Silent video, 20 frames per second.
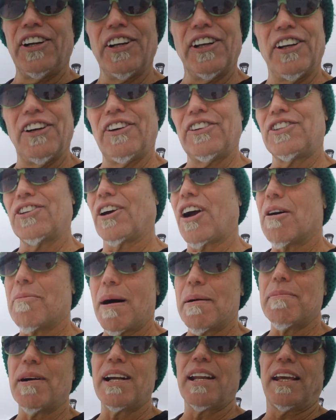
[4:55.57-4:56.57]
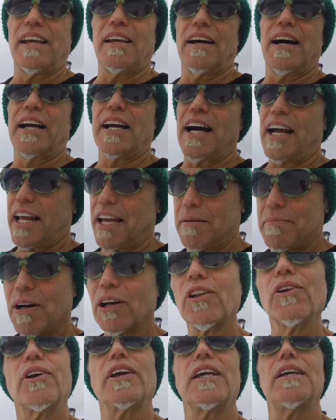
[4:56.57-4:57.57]
You know, it took all my money. I got A M
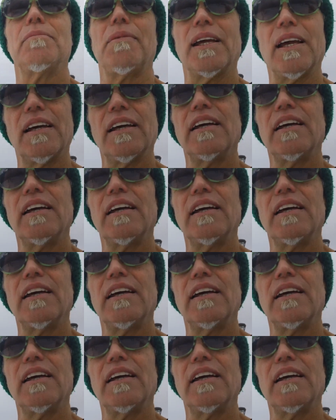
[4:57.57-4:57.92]
L leukemia.